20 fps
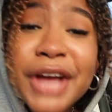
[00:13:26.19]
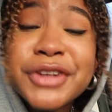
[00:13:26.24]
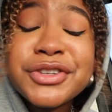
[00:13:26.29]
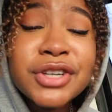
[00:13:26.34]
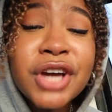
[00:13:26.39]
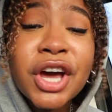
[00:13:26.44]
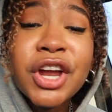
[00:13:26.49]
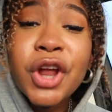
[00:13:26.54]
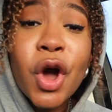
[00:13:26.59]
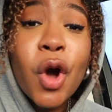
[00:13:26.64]
I do
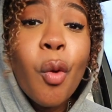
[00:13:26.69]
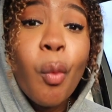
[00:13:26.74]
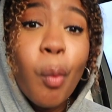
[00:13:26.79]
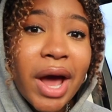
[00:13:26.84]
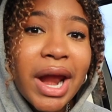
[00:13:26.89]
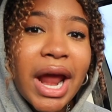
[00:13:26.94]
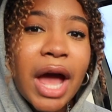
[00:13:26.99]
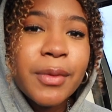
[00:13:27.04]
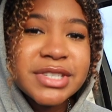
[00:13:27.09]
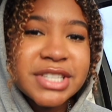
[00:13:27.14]
not know
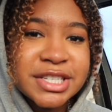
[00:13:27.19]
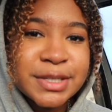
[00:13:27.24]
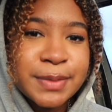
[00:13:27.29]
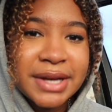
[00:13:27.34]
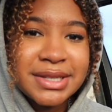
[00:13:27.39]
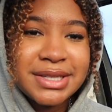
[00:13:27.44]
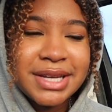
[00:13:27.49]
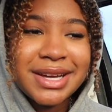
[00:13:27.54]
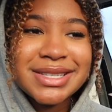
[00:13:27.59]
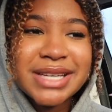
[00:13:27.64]
what I was
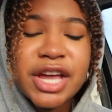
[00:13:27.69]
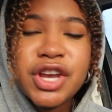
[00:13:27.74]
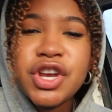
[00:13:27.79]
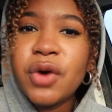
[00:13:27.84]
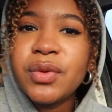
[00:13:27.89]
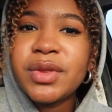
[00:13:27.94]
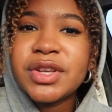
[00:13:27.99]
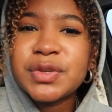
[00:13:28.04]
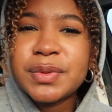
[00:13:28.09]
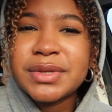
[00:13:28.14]
expecting because I
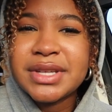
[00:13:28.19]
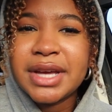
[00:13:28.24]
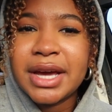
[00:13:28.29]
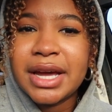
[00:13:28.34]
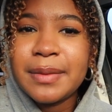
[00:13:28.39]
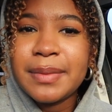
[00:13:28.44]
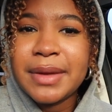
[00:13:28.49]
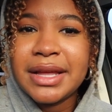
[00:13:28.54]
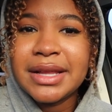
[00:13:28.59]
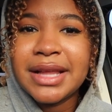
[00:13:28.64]
know this wasn't
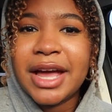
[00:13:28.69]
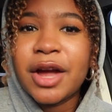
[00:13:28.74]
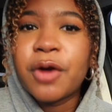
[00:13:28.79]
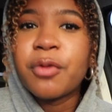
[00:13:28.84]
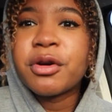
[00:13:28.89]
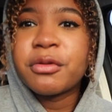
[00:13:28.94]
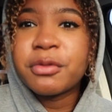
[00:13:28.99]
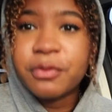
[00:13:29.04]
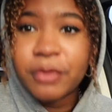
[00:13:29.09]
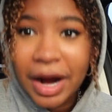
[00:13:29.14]
going to be like
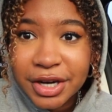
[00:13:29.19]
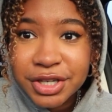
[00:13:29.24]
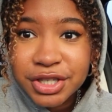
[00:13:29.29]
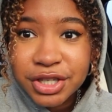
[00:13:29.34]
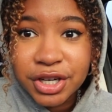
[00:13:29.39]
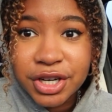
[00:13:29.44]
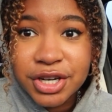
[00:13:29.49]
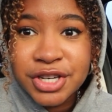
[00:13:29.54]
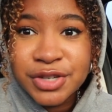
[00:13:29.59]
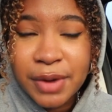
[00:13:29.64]

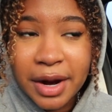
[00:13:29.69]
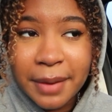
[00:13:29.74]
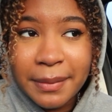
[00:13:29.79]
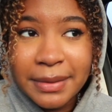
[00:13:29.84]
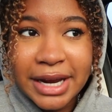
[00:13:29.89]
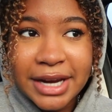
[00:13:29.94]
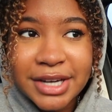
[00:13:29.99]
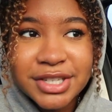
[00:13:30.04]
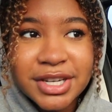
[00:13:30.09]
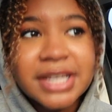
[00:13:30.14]
refreshers
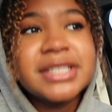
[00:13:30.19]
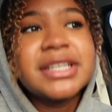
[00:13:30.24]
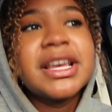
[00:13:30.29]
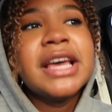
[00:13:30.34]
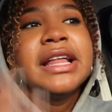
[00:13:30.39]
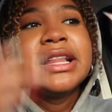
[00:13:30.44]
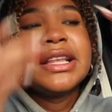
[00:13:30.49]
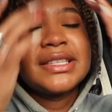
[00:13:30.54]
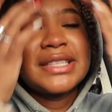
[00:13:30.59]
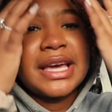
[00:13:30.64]
recommendations.
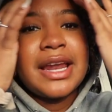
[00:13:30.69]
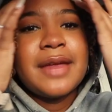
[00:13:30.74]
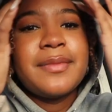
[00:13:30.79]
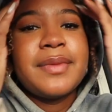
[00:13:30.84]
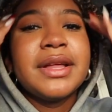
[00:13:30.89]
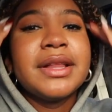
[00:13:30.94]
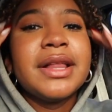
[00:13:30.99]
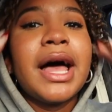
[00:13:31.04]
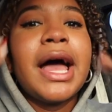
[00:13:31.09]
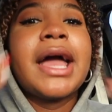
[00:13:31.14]
This is going to
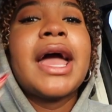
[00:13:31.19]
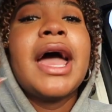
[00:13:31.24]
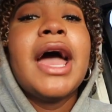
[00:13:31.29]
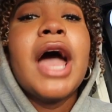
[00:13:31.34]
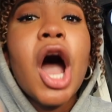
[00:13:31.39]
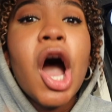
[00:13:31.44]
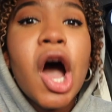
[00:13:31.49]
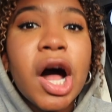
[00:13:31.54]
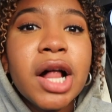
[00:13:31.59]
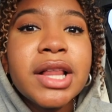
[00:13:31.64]
be like
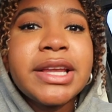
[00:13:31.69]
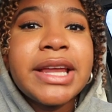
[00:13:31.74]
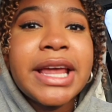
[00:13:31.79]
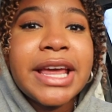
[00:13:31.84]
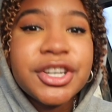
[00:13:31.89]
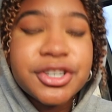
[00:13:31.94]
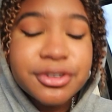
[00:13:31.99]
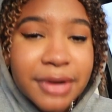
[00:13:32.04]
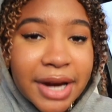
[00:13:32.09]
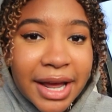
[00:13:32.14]

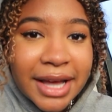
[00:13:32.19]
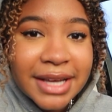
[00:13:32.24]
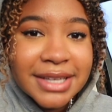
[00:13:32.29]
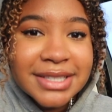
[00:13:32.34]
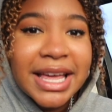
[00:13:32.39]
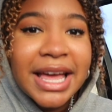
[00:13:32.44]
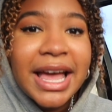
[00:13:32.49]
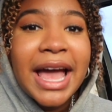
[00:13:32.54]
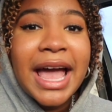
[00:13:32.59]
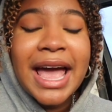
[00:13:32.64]
holiday
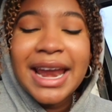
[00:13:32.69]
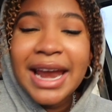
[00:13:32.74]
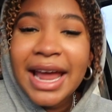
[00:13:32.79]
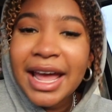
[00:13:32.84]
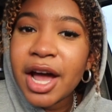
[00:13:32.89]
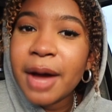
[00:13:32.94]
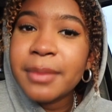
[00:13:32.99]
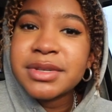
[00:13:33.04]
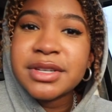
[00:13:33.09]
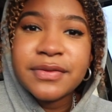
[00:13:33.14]
drinks. And I
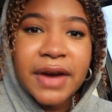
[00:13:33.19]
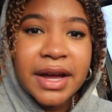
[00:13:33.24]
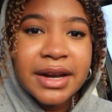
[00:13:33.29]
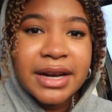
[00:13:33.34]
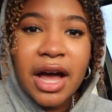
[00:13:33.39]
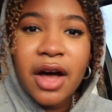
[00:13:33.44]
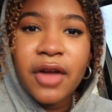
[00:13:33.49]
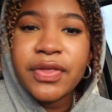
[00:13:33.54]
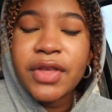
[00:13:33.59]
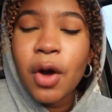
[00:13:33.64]
come to
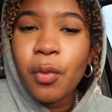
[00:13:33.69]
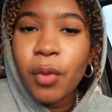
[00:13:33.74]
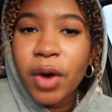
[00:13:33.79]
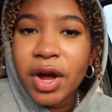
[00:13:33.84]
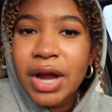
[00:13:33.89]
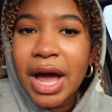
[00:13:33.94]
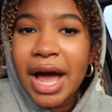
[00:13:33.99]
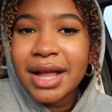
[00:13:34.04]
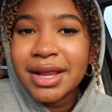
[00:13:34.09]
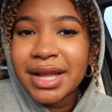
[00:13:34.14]
find out that
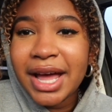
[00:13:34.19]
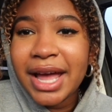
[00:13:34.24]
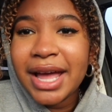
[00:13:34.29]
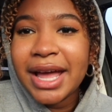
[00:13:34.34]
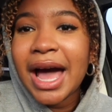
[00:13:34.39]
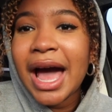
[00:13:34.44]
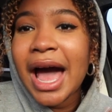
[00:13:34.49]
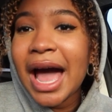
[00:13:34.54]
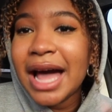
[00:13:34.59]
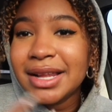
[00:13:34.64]
what I like,
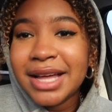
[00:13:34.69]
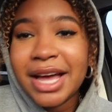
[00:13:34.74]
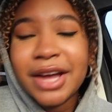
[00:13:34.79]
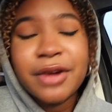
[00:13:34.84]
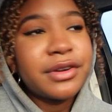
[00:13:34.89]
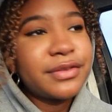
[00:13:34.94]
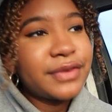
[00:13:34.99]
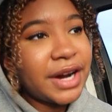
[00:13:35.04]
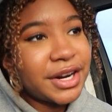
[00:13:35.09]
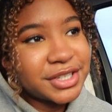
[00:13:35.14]
I
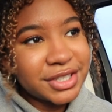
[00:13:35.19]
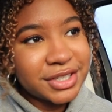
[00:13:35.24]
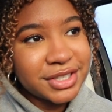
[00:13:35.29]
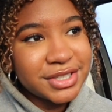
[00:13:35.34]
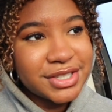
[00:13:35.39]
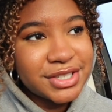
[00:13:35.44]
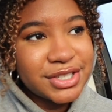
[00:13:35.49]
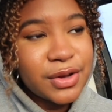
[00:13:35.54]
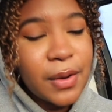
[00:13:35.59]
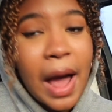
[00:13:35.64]
like
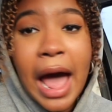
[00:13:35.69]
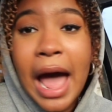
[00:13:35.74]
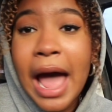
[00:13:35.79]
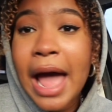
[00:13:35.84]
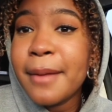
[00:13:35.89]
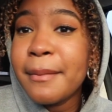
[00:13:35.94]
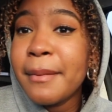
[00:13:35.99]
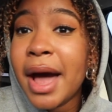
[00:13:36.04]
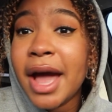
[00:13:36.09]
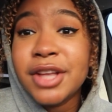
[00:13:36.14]
refreshers. So
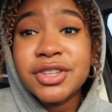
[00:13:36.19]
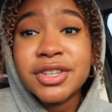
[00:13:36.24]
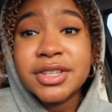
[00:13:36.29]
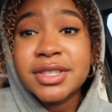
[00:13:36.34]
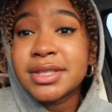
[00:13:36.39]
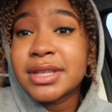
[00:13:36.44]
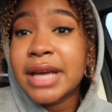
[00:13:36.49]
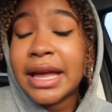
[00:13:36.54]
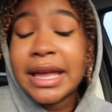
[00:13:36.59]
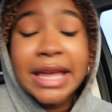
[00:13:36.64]
I might
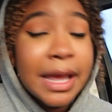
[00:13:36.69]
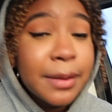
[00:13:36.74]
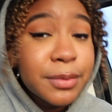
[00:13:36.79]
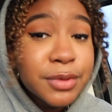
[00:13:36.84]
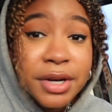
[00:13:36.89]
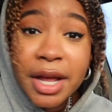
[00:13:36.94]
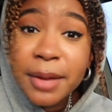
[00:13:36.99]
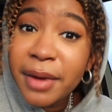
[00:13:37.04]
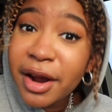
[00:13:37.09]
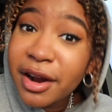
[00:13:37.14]
just keep
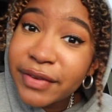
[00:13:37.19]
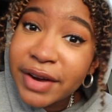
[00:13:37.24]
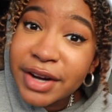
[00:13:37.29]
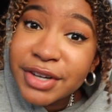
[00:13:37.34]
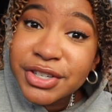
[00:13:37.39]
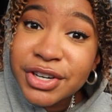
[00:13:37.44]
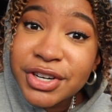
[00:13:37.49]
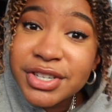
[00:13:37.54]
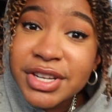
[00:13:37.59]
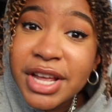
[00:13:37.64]
drinking my
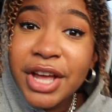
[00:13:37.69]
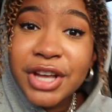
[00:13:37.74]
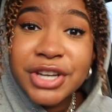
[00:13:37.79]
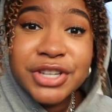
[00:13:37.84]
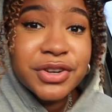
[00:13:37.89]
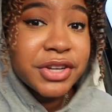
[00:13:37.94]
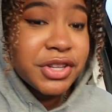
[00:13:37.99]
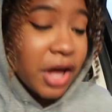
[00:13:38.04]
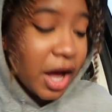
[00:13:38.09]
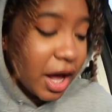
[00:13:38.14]
refreshers
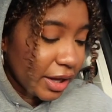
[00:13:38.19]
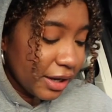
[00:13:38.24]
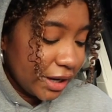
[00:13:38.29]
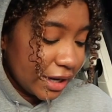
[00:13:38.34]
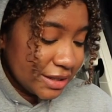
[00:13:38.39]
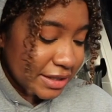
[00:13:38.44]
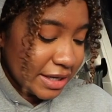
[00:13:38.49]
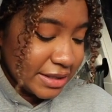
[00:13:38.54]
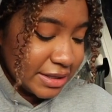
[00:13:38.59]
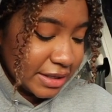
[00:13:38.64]
during the
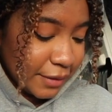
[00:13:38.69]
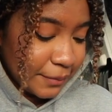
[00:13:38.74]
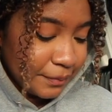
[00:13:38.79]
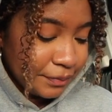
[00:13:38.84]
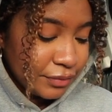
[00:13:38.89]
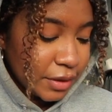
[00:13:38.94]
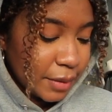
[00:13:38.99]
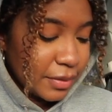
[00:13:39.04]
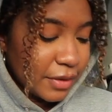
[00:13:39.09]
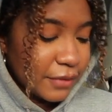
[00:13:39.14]
holiday season.
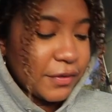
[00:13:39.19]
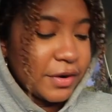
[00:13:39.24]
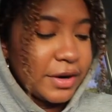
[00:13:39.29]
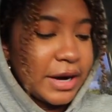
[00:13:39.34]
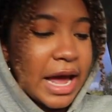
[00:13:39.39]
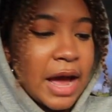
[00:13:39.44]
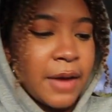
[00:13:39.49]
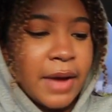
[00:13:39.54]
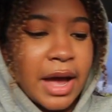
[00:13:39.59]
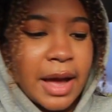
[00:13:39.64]
But for
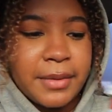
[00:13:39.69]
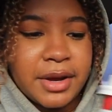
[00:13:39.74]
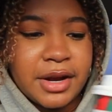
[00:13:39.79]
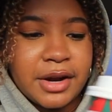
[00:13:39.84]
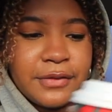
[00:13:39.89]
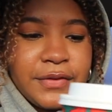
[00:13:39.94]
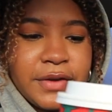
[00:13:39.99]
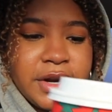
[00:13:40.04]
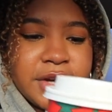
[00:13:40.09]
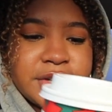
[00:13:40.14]
now, I'm going
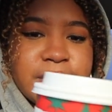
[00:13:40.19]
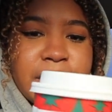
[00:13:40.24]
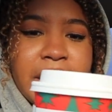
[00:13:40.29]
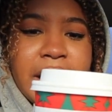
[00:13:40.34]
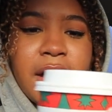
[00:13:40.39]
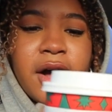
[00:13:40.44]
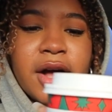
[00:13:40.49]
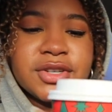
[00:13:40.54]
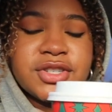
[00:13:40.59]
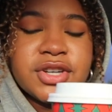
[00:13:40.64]
to finish
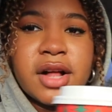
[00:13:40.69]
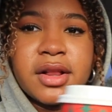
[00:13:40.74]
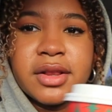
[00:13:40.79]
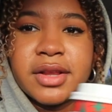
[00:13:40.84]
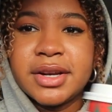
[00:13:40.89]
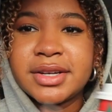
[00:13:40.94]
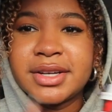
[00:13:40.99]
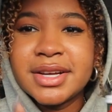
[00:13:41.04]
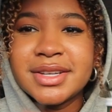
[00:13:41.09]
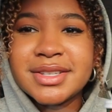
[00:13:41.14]
my hot
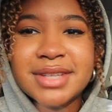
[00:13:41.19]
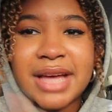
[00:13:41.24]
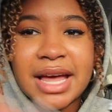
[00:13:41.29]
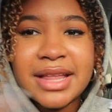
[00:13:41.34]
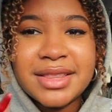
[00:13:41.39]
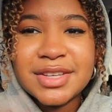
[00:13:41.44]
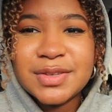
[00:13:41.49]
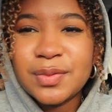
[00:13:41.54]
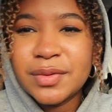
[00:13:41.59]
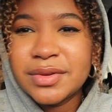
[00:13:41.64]
chocolate because
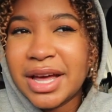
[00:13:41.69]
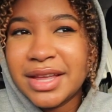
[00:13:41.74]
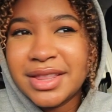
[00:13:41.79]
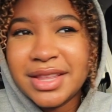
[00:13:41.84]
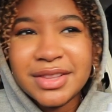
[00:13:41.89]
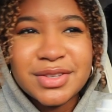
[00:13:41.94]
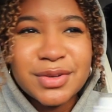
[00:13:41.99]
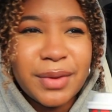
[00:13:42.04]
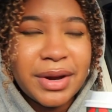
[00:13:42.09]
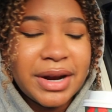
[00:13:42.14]
this one, I
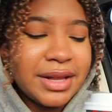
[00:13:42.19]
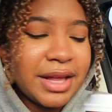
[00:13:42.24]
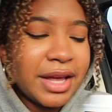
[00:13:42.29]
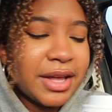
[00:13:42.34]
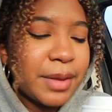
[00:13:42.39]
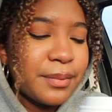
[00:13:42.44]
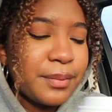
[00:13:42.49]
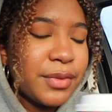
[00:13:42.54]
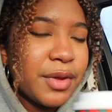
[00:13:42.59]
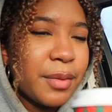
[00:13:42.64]
think it's the one I
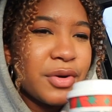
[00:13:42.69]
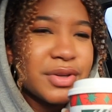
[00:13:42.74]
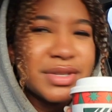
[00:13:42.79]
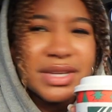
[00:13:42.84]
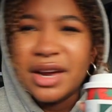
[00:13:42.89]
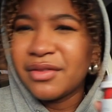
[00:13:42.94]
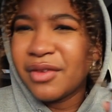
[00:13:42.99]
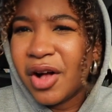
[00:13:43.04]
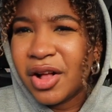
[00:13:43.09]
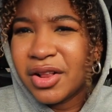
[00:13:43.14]
like the most
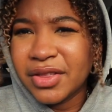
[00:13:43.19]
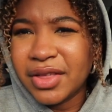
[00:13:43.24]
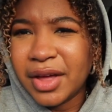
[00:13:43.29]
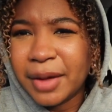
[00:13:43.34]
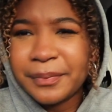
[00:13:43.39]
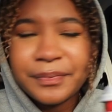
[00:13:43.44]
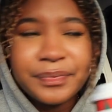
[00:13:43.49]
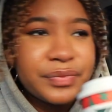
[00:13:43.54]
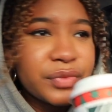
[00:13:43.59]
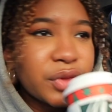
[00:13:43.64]
out of all of
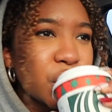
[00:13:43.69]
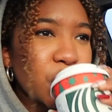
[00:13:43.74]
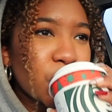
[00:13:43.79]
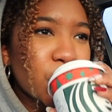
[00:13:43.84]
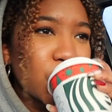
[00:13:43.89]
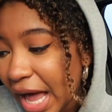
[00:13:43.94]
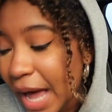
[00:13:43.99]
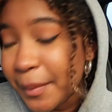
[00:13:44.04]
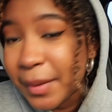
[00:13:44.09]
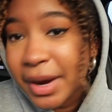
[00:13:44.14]
them.
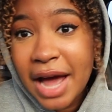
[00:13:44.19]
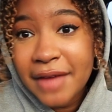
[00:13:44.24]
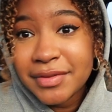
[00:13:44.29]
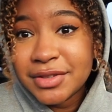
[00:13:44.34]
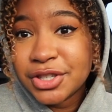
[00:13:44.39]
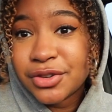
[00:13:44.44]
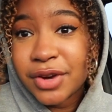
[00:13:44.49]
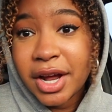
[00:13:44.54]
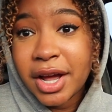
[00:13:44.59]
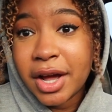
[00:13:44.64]
I'm gonna have
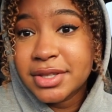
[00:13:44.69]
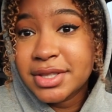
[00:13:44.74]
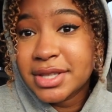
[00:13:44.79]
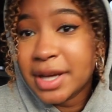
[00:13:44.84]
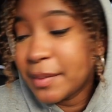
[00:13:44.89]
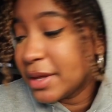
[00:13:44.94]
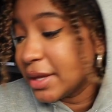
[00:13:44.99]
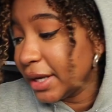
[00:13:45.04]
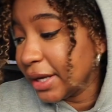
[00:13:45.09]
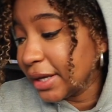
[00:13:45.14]
to drink
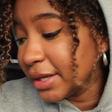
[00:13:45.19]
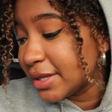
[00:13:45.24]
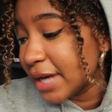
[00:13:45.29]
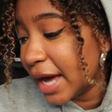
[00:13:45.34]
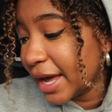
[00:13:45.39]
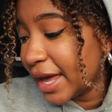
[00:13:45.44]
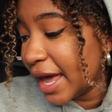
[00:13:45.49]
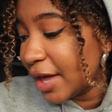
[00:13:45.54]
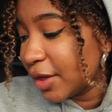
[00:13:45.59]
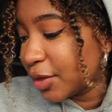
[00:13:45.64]
some of these.
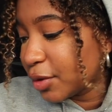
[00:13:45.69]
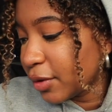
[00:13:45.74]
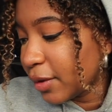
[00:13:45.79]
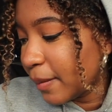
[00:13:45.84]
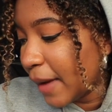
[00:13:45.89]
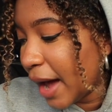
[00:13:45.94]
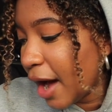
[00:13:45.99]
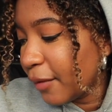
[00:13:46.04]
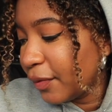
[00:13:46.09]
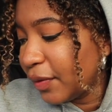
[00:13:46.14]
I can't throw
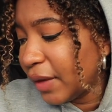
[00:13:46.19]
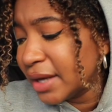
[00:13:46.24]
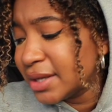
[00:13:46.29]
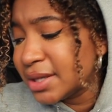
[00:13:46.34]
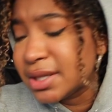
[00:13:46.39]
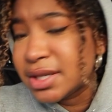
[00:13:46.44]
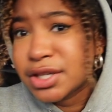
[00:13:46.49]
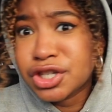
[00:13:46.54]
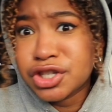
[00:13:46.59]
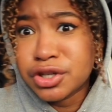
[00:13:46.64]
them out.
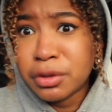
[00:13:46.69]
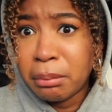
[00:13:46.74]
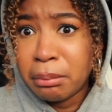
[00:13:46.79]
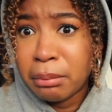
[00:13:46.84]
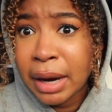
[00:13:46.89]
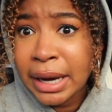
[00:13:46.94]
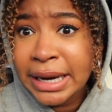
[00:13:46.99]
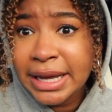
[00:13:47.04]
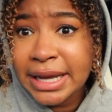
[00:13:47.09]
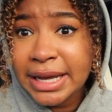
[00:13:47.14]
That's
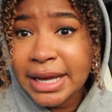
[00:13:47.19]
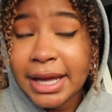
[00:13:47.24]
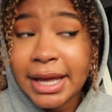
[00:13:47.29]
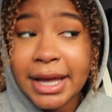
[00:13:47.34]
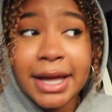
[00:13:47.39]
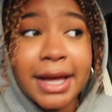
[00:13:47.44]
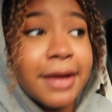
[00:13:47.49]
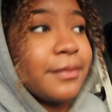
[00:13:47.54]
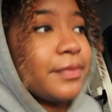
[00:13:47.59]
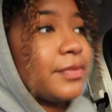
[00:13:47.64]

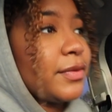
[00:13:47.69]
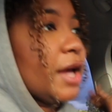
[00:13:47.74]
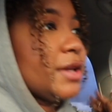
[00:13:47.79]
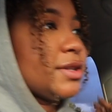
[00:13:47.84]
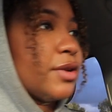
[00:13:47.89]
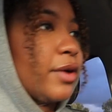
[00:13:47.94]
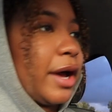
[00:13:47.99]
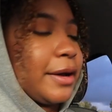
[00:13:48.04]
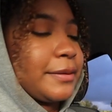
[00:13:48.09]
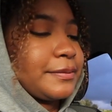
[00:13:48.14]
money. It's
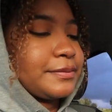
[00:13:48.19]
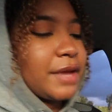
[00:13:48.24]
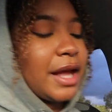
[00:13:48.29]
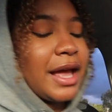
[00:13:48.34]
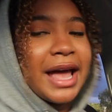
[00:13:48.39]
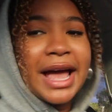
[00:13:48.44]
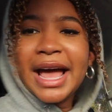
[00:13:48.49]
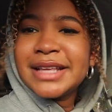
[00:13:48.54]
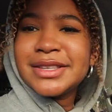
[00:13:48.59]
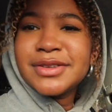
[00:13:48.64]
okay.
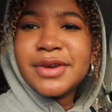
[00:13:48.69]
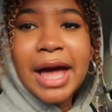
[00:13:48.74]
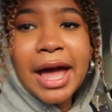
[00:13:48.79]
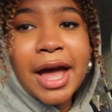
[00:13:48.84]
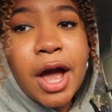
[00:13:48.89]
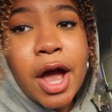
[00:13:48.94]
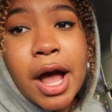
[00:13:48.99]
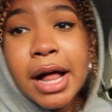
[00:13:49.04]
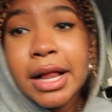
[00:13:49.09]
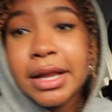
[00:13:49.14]
It's okay.
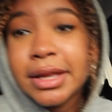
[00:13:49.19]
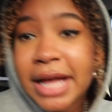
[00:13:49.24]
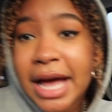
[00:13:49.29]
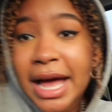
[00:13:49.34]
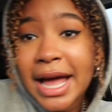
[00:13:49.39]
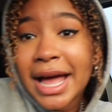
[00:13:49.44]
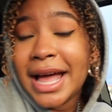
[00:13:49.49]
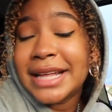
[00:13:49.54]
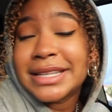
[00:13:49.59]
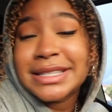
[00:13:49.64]

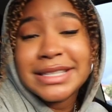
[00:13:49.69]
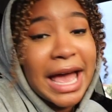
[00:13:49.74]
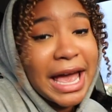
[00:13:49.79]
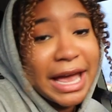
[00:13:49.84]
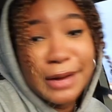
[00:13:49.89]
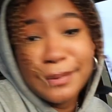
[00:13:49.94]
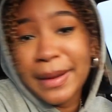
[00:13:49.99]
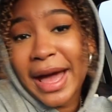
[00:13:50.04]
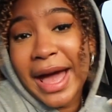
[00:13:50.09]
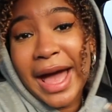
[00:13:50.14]
Let's
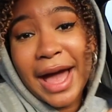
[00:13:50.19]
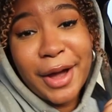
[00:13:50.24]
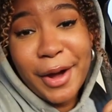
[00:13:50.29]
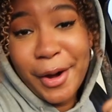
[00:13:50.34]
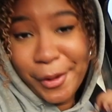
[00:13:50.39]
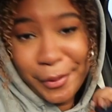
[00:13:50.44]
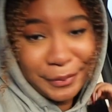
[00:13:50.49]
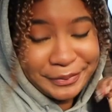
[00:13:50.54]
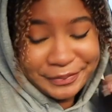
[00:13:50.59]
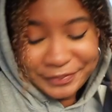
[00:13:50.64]
head back
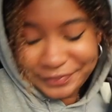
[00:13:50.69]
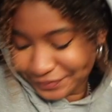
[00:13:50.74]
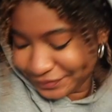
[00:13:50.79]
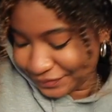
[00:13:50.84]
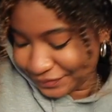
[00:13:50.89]
home.